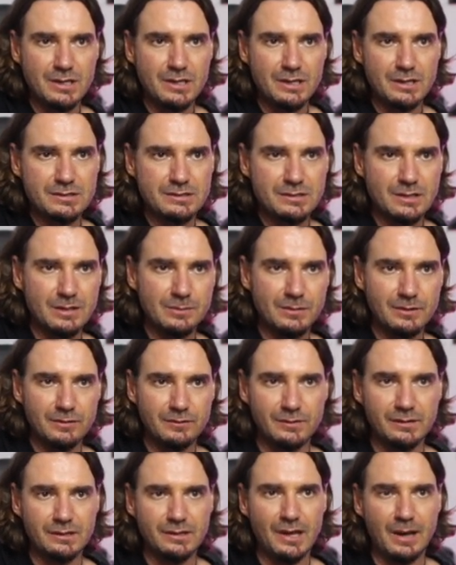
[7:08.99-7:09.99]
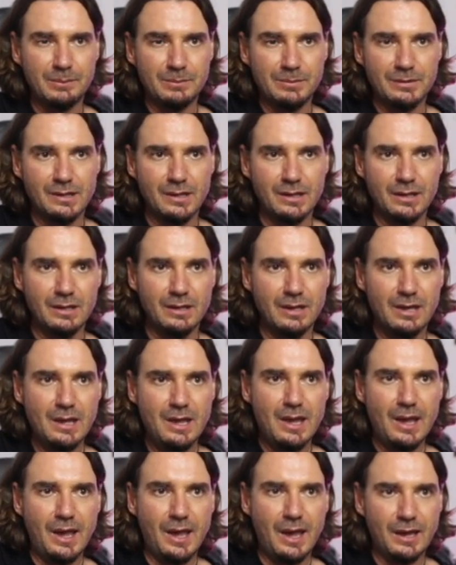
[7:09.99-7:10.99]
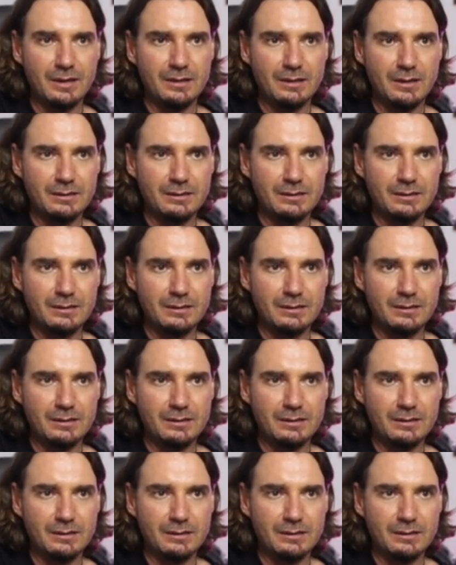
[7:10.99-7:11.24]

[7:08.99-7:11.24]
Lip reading: You can see a bit of a gap in there, and